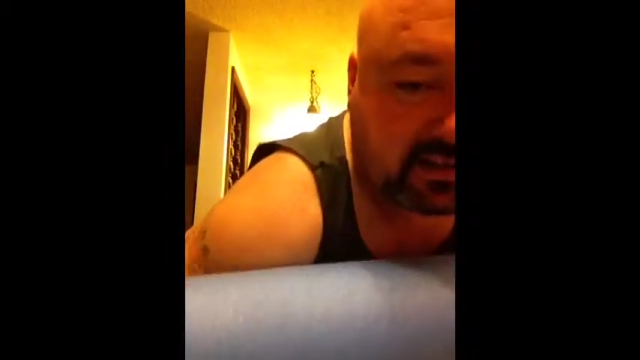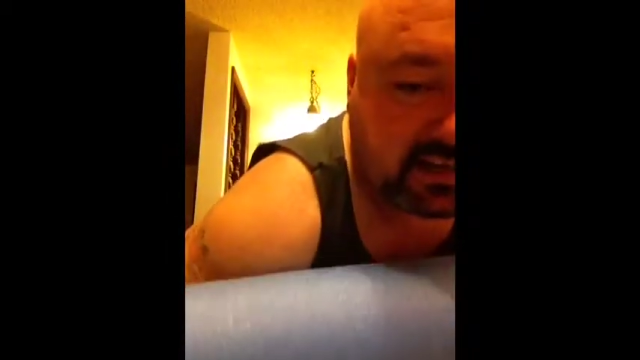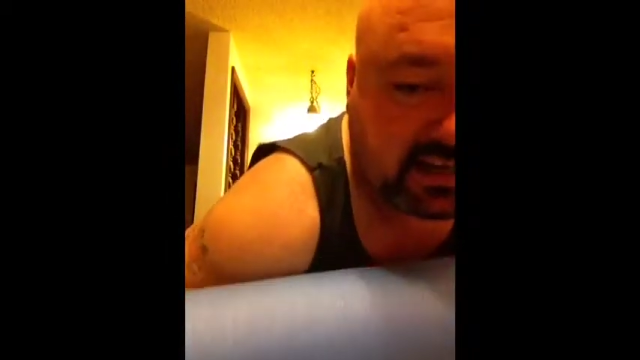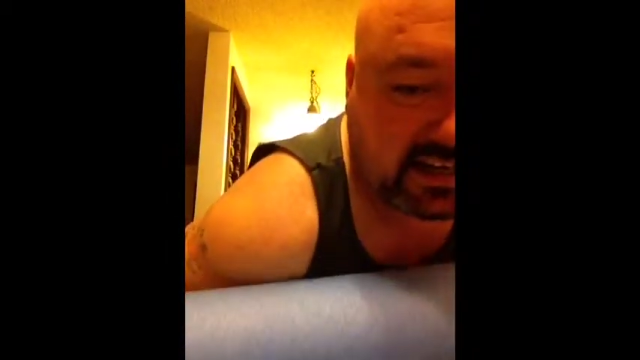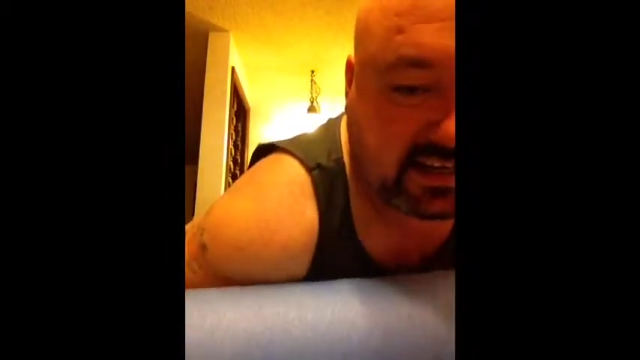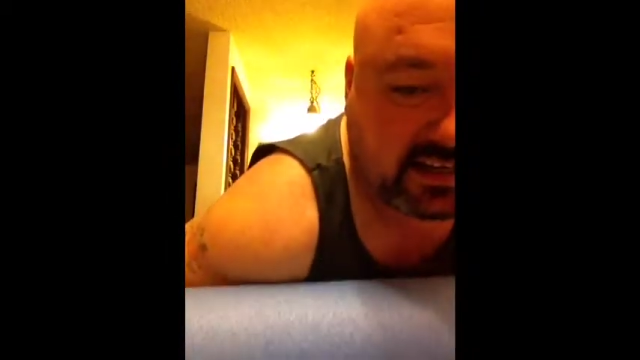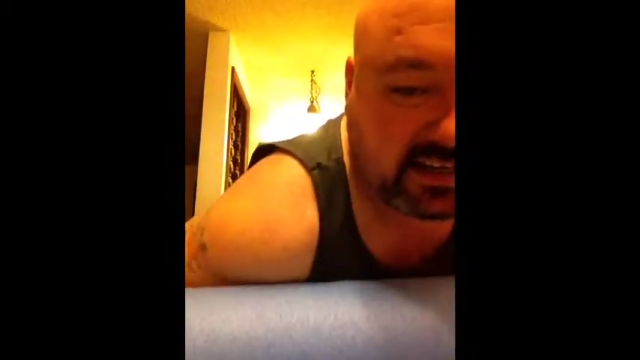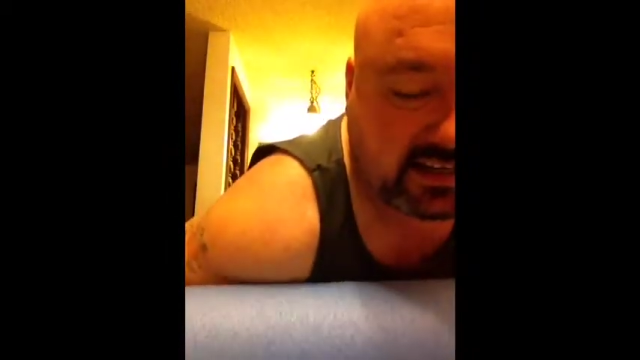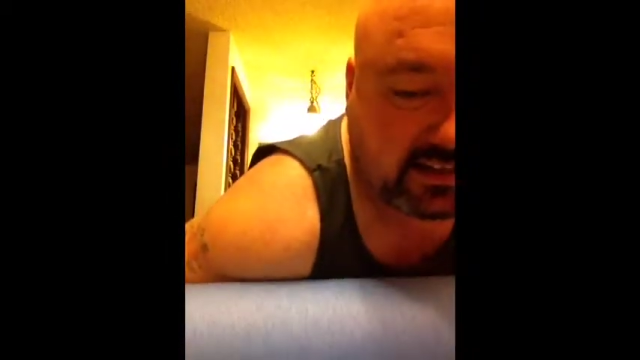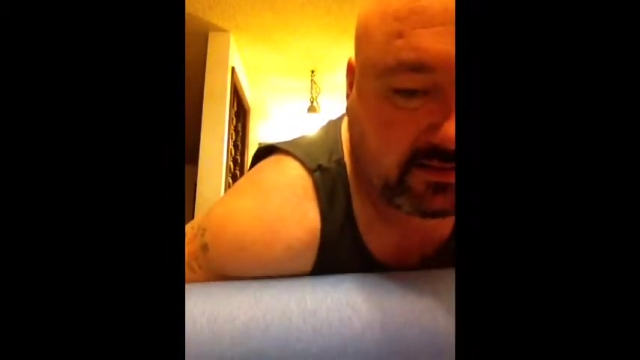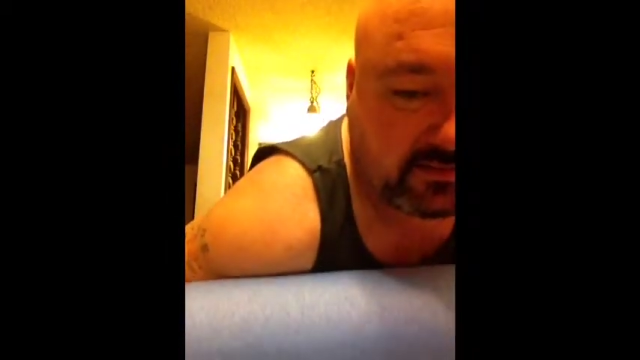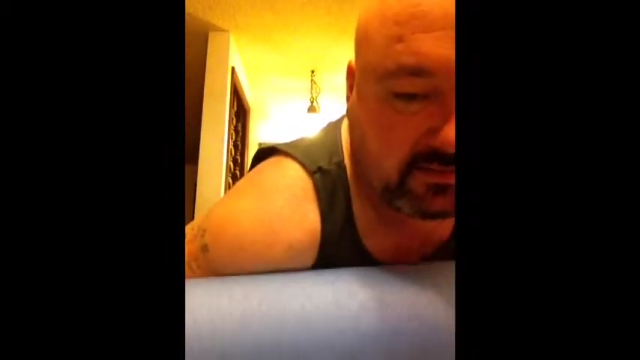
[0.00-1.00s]
to take it
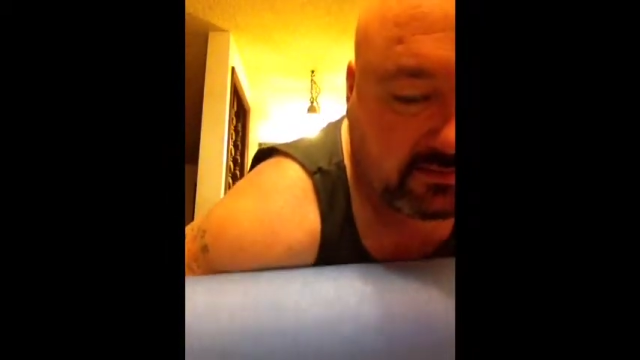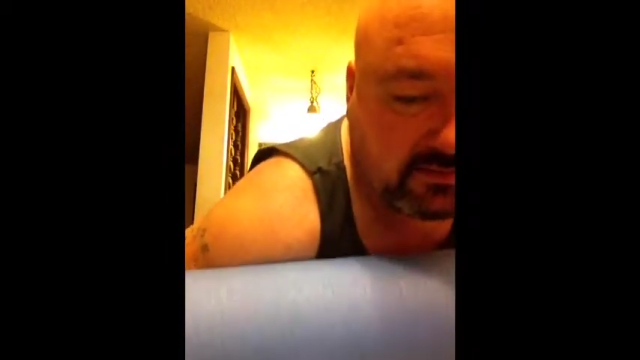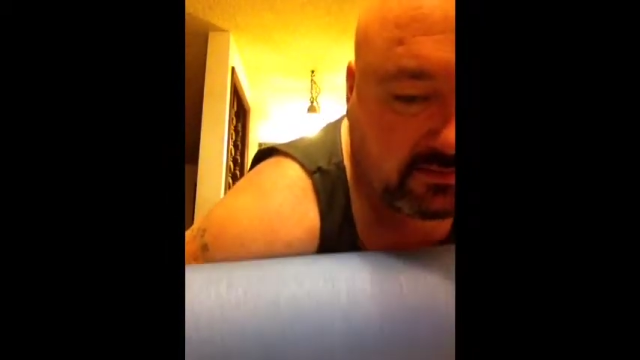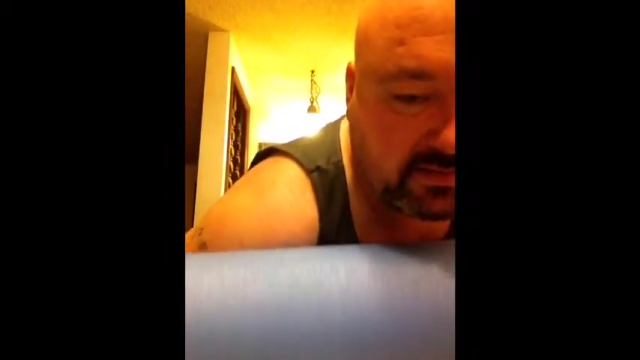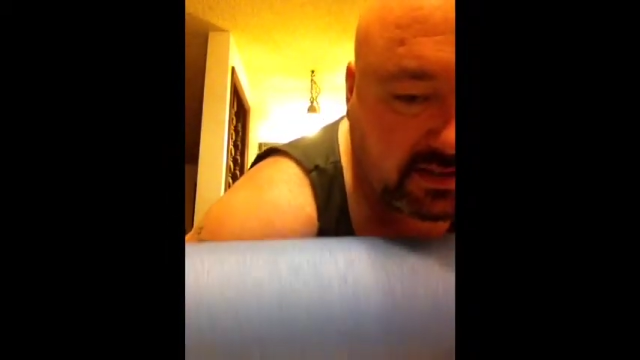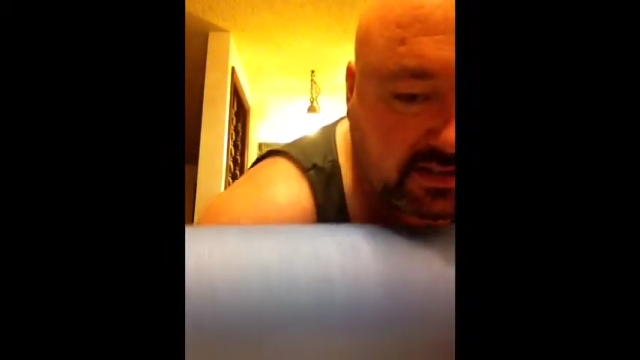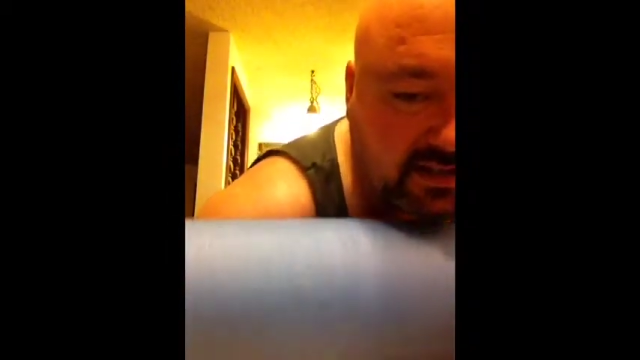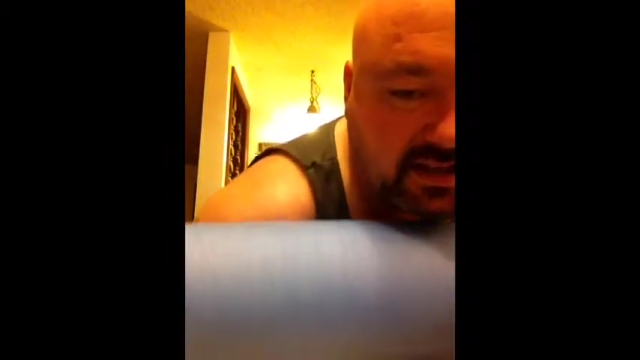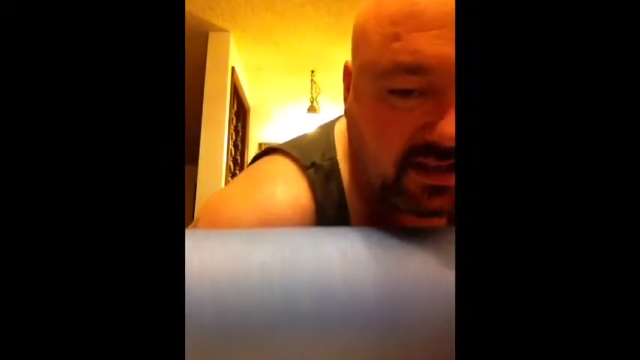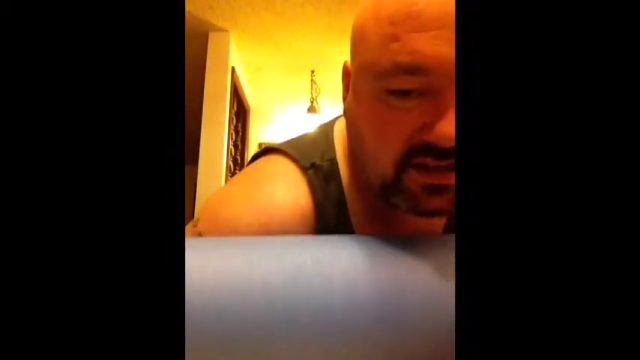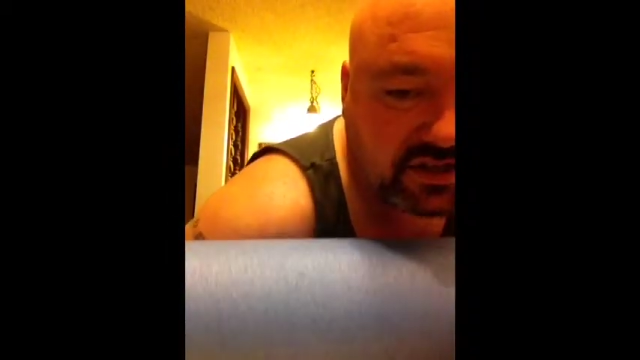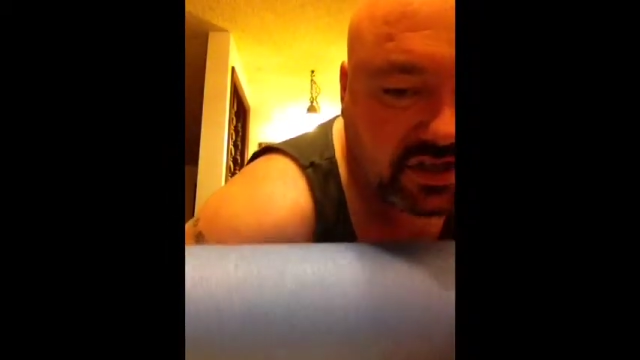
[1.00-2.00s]
and
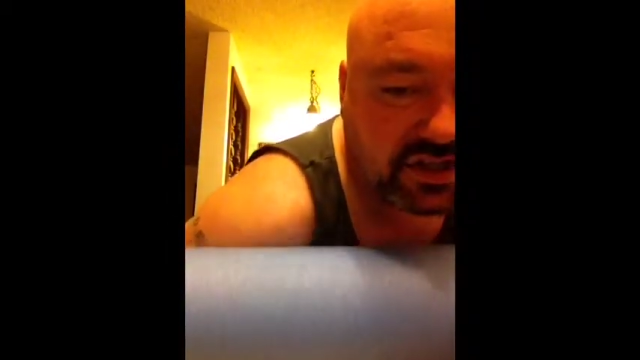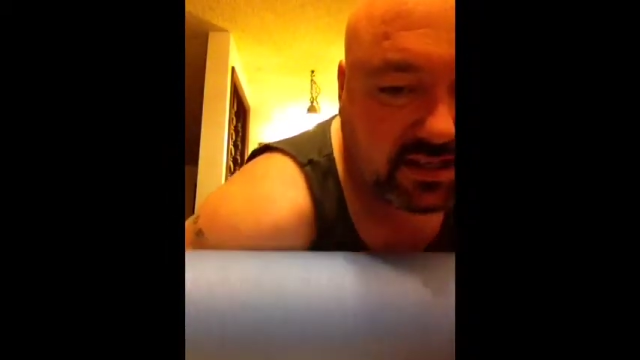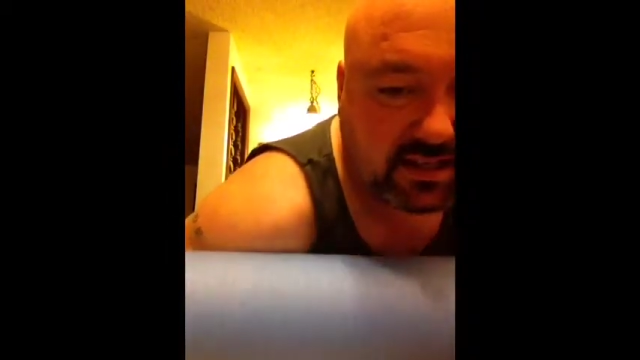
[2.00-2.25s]
massage